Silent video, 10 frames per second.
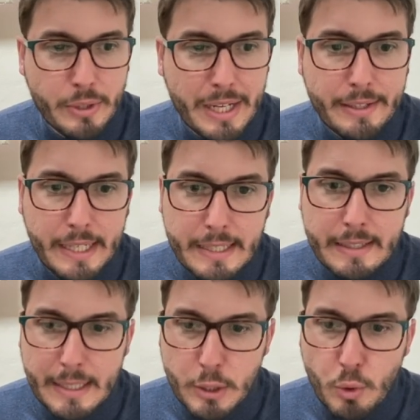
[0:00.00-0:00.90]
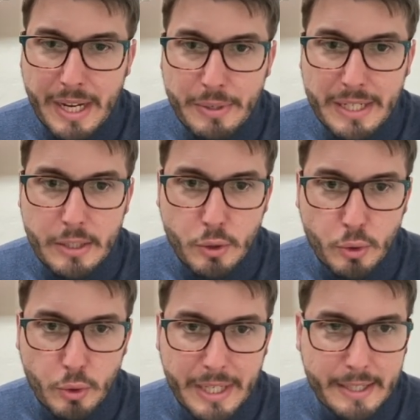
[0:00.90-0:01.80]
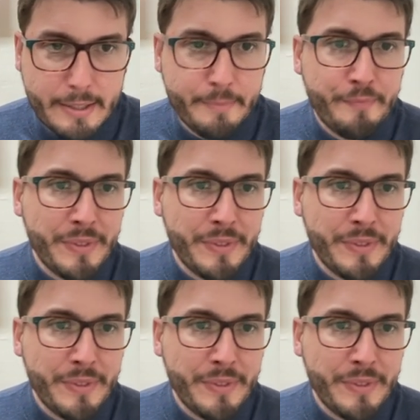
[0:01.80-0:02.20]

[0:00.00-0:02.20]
that's why we need to do that.